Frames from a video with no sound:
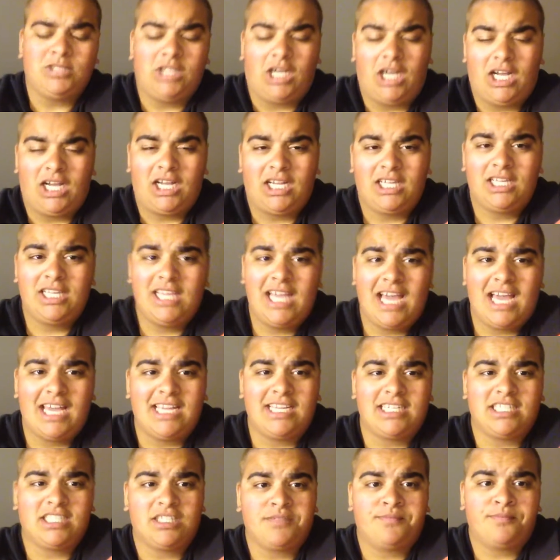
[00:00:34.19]
uh, yeah,
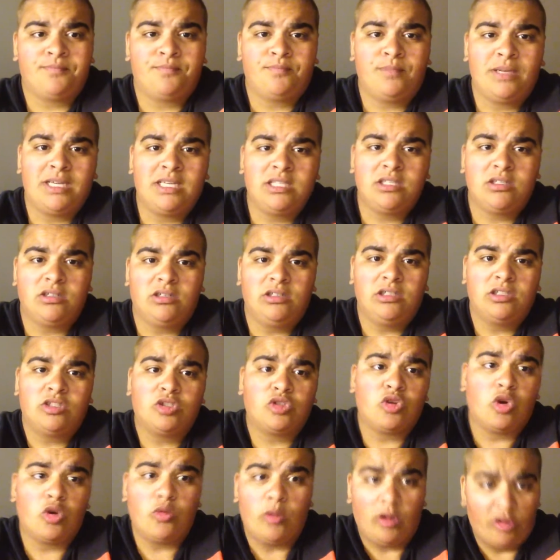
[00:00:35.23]
it's based on the
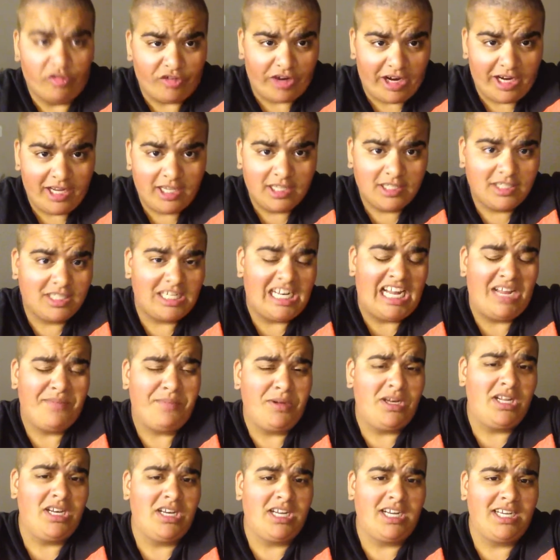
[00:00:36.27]
Stonewall riots that
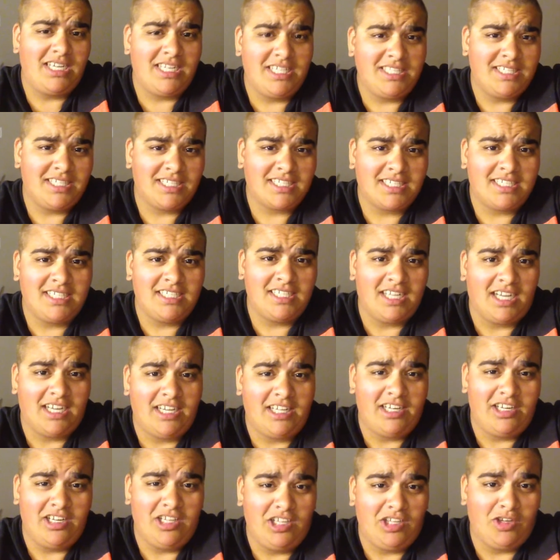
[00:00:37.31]
happened in
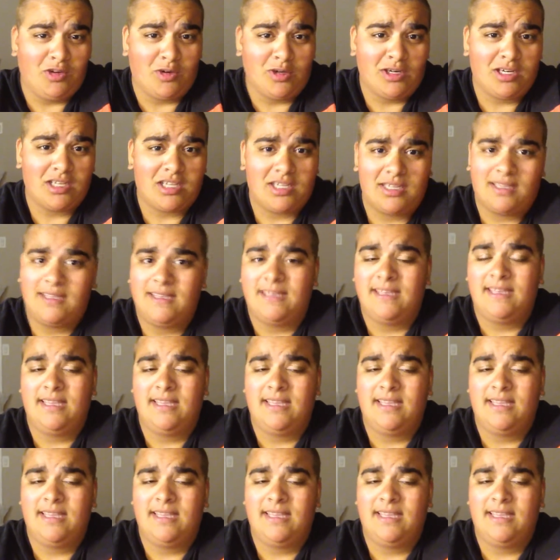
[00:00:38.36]
1969 in New York.